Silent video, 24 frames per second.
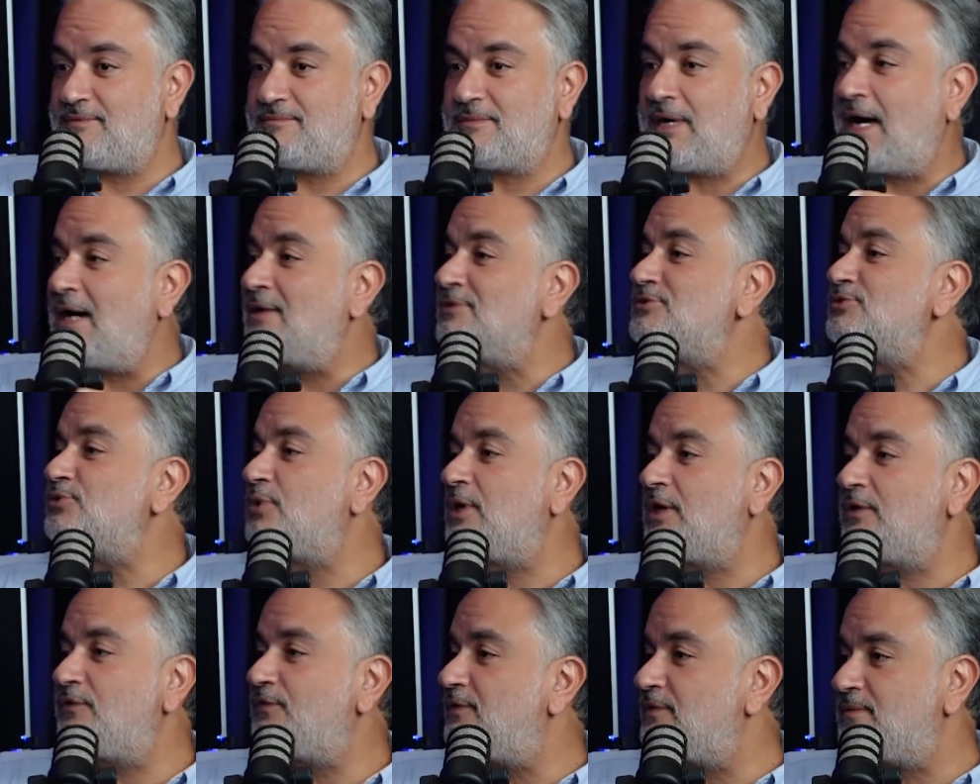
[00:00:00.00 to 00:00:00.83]

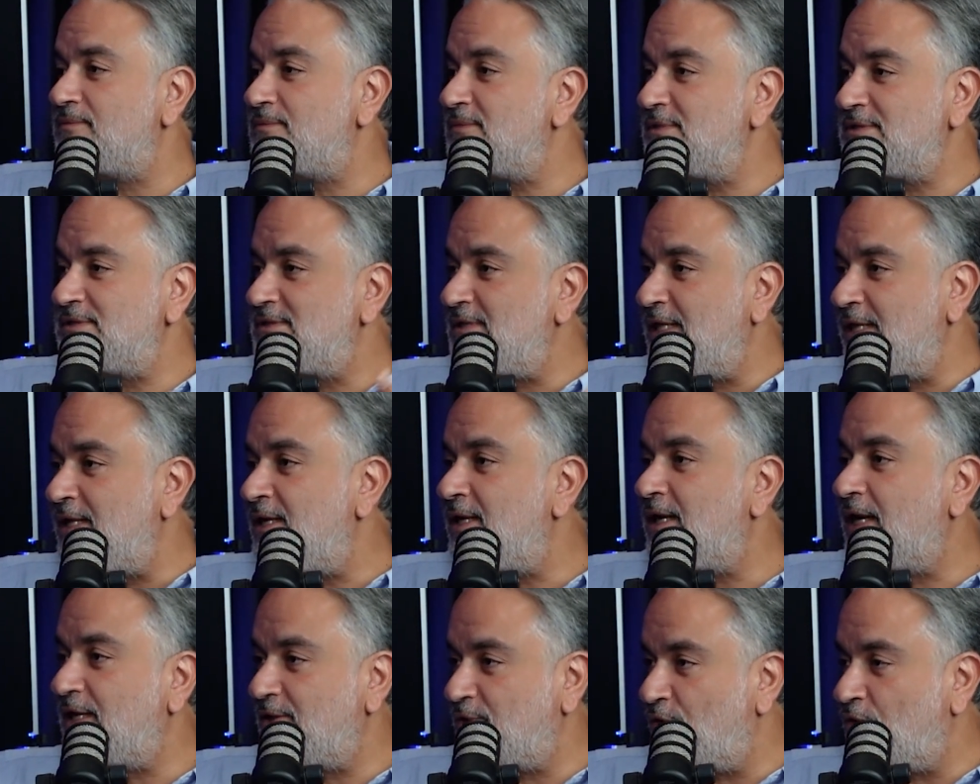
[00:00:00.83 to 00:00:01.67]
housewives
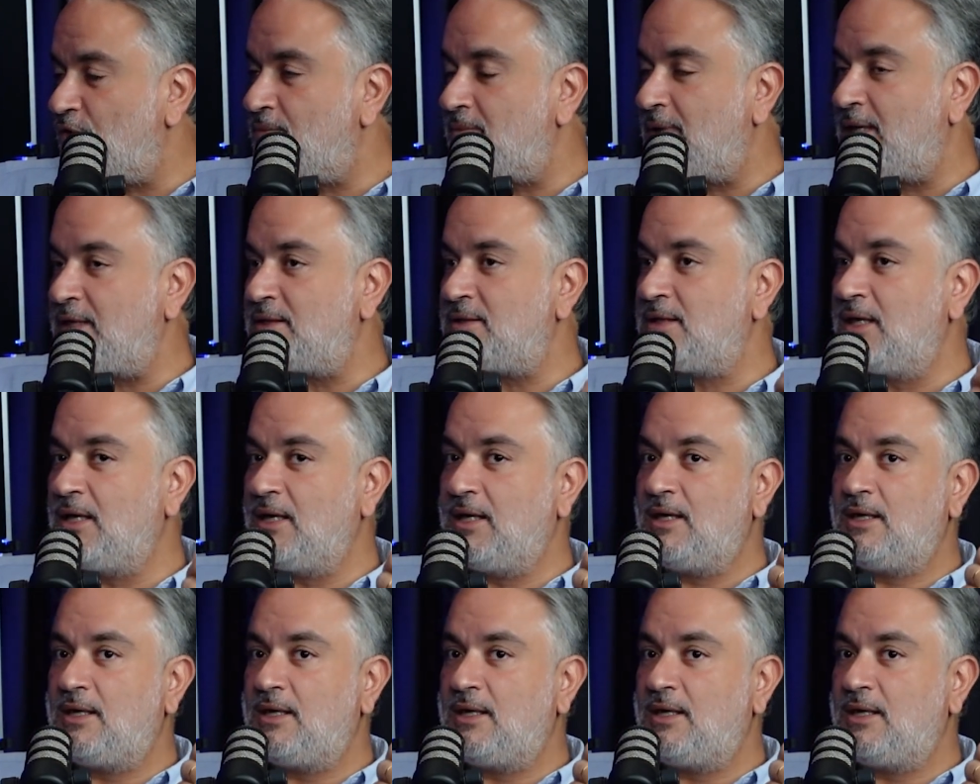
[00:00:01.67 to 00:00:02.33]
staying at home and